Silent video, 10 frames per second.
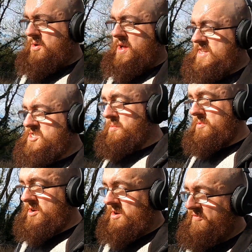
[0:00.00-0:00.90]
Okay, so
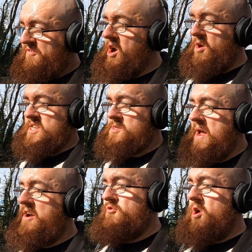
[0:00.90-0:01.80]
I'm going to follow this
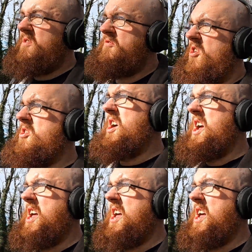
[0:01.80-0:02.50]
main road for